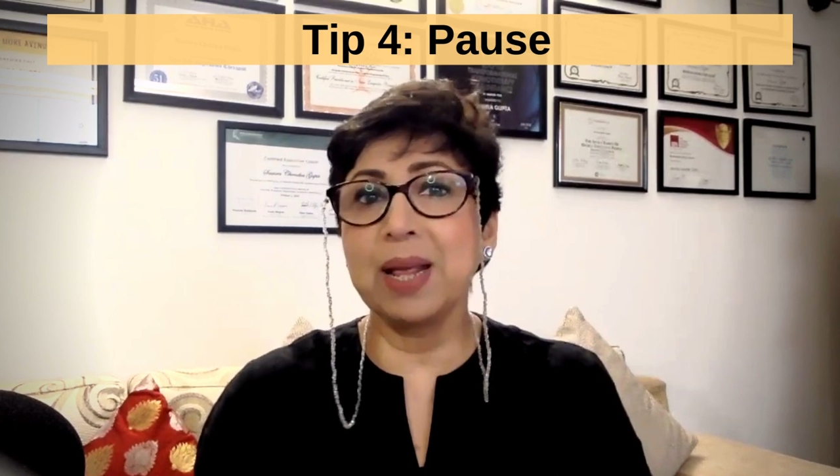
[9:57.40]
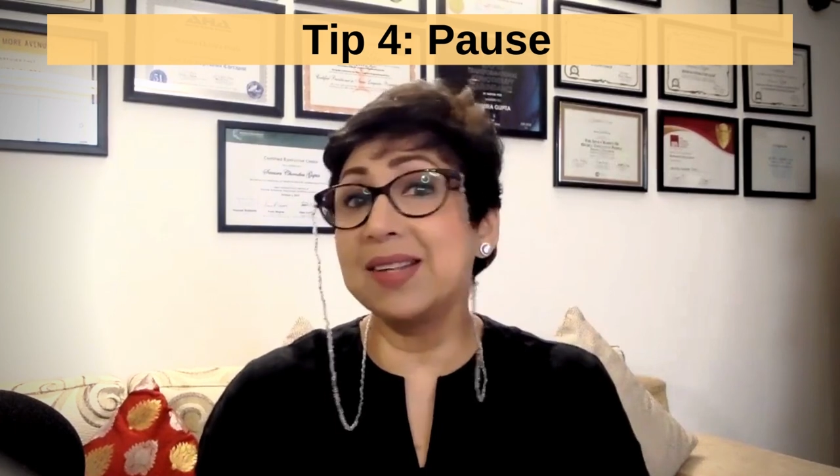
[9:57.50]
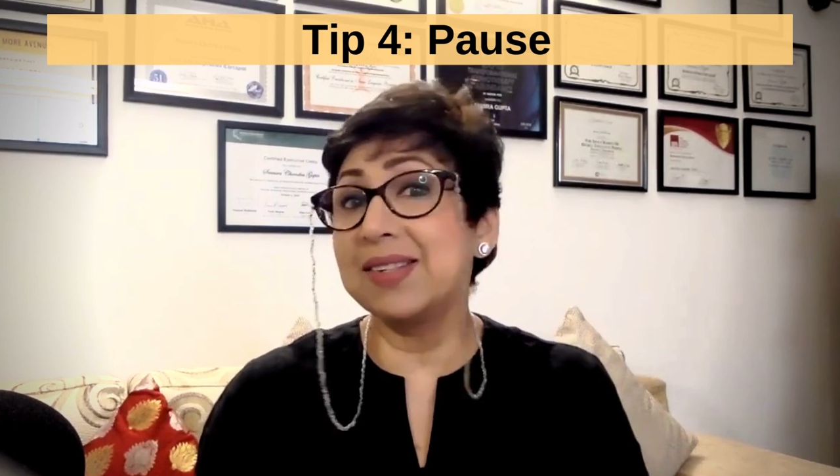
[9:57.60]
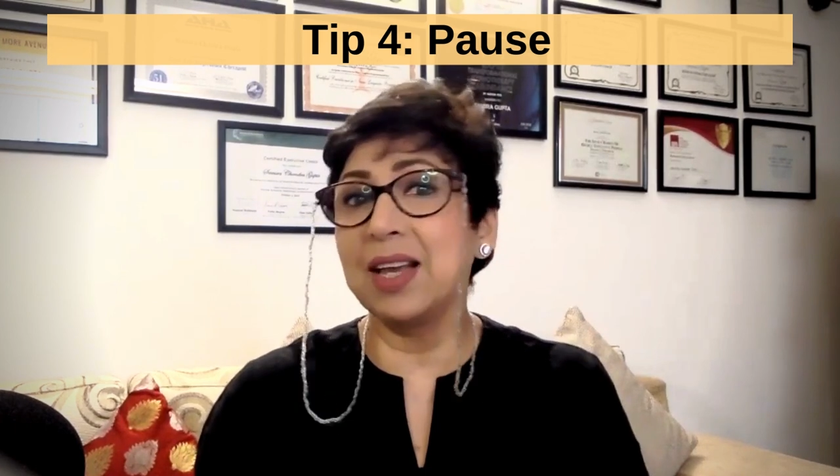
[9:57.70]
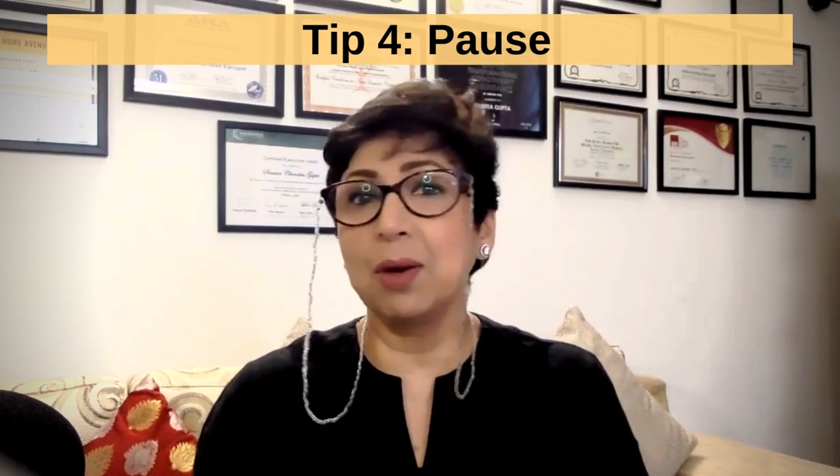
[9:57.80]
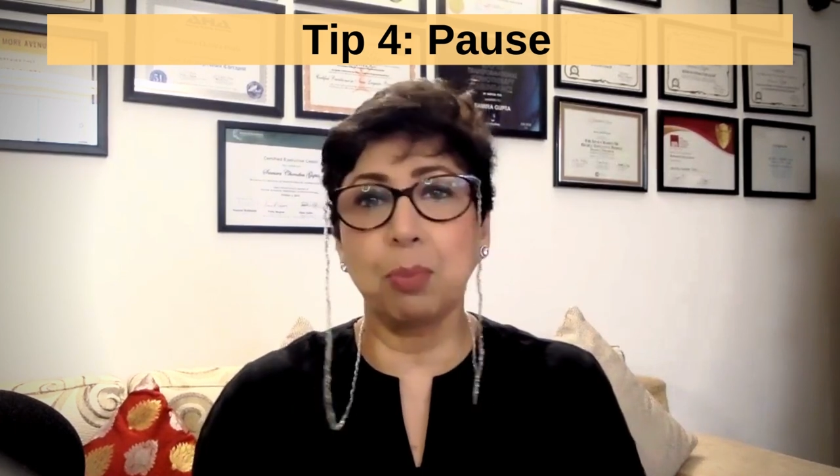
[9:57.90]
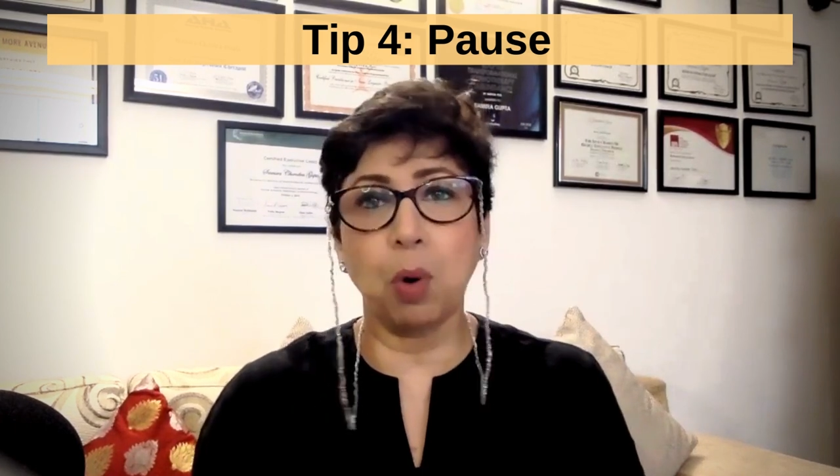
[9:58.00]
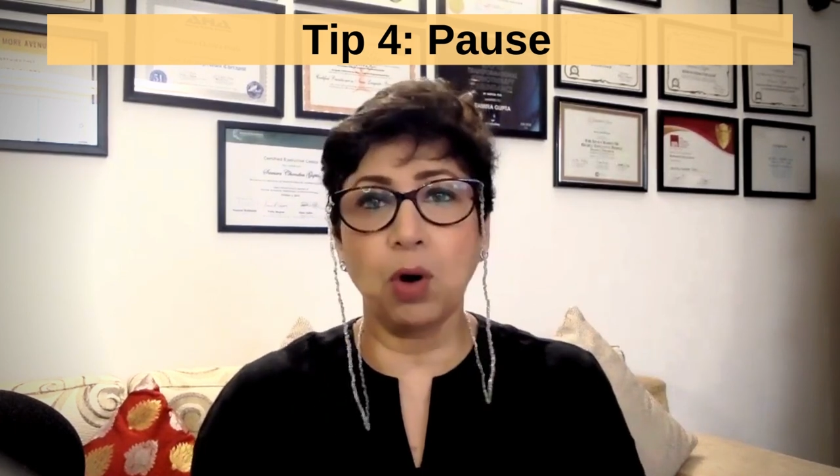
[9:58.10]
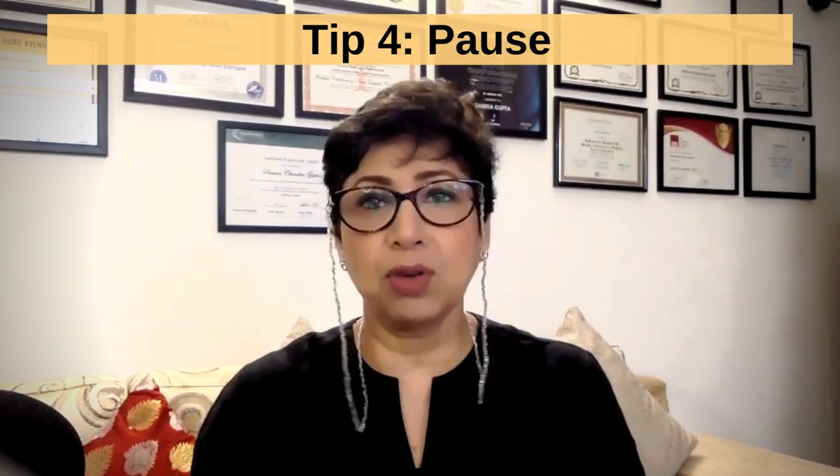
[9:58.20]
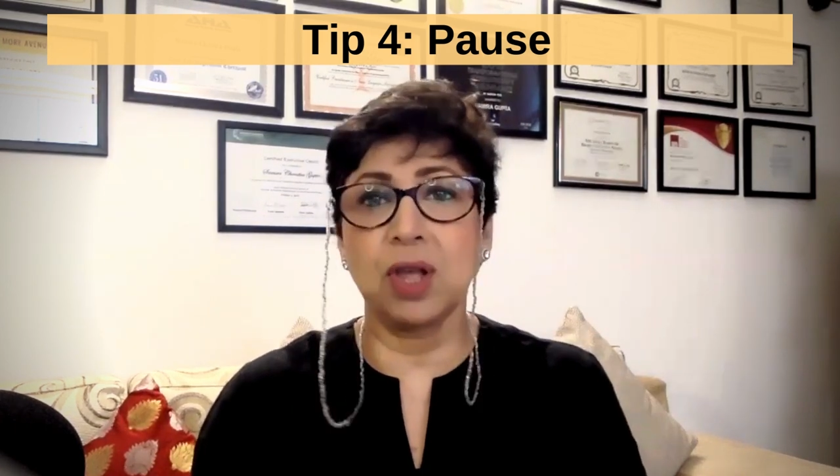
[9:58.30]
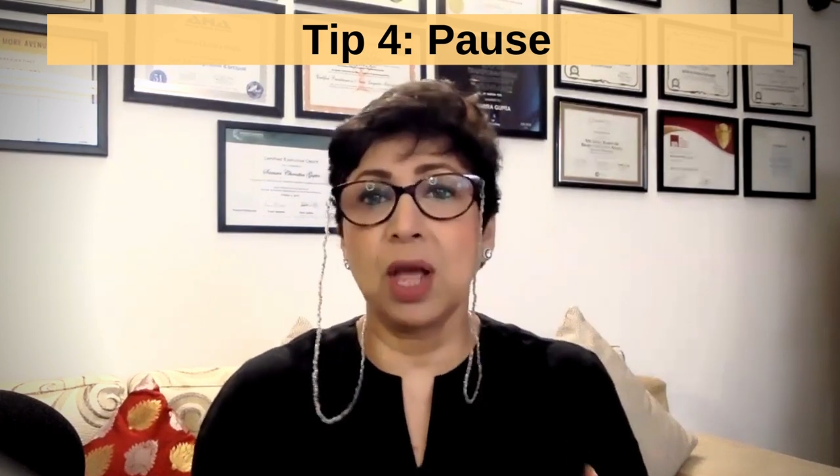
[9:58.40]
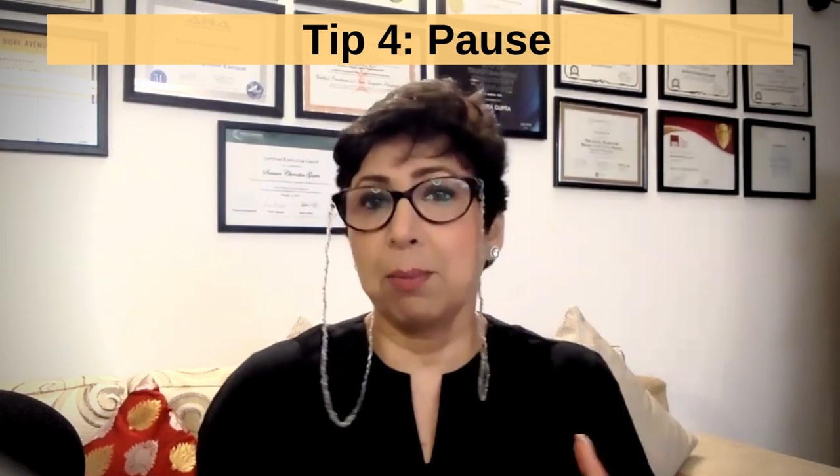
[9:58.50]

placing a pause